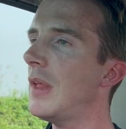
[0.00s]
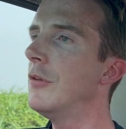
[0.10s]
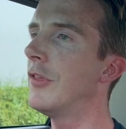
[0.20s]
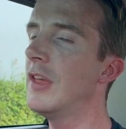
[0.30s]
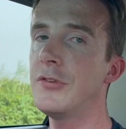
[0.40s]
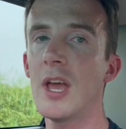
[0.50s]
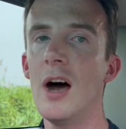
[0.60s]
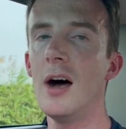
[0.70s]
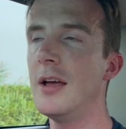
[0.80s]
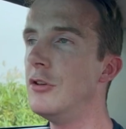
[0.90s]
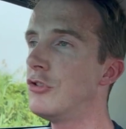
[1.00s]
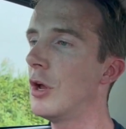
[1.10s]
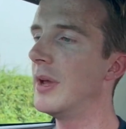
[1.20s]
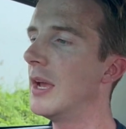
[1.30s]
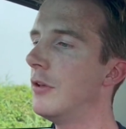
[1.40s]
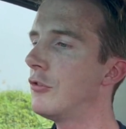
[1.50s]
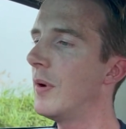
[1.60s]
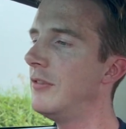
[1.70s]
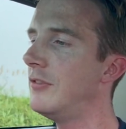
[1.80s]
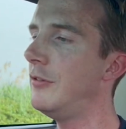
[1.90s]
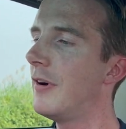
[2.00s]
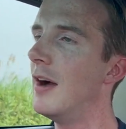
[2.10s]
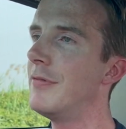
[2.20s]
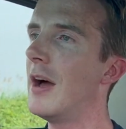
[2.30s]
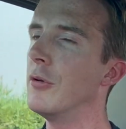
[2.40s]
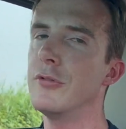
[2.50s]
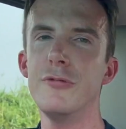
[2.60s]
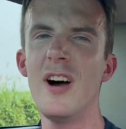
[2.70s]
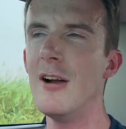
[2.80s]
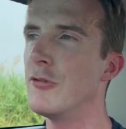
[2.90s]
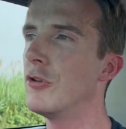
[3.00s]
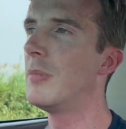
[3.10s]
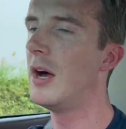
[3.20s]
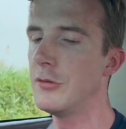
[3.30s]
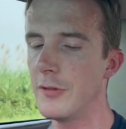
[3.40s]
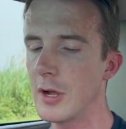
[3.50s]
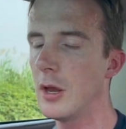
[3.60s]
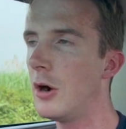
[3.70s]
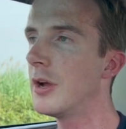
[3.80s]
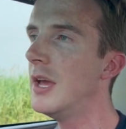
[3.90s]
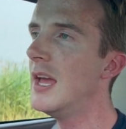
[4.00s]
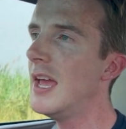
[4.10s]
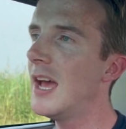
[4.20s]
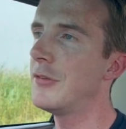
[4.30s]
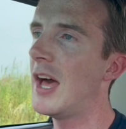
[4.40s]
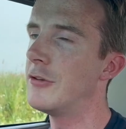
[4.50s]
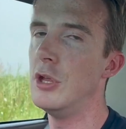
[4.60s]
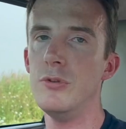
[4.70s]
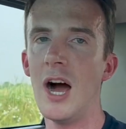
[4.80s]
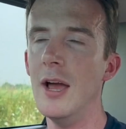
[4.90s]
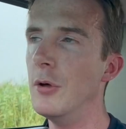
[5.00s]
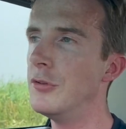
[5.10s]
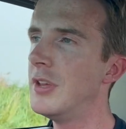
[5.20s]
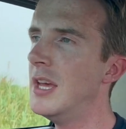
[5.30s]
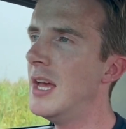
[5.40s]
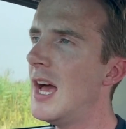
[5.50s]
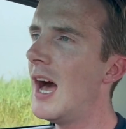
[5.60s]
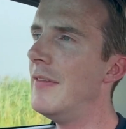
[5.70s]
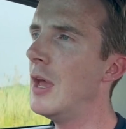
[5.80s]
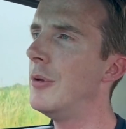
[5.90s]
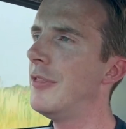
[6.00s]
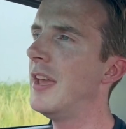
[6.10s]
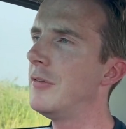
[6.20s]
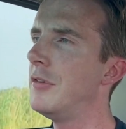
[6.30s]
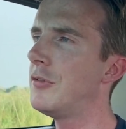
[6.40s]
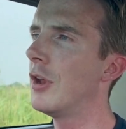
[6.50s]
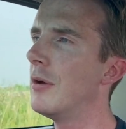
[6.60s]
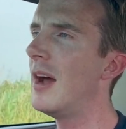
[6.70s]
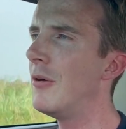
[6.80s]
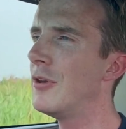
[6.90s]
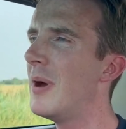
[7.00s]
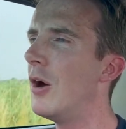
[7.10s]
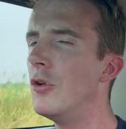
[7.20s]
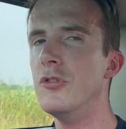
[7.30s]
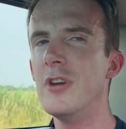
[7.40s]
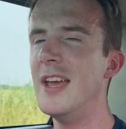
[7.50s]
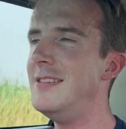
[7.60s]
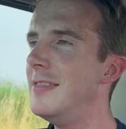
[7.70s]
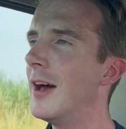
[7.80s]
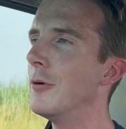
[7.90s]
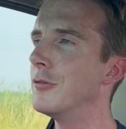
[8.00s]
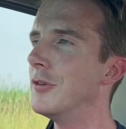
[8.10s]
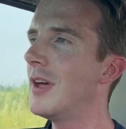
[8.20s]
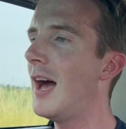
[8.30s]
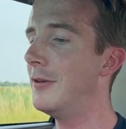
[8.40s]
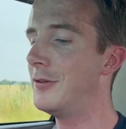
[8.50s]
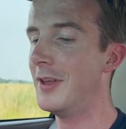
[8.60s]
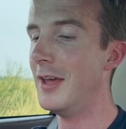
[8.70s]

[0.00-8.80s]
So this car is showing 25,500 miles on the clock. It has had new dials, and the owner thinks it's done around about 180,000. And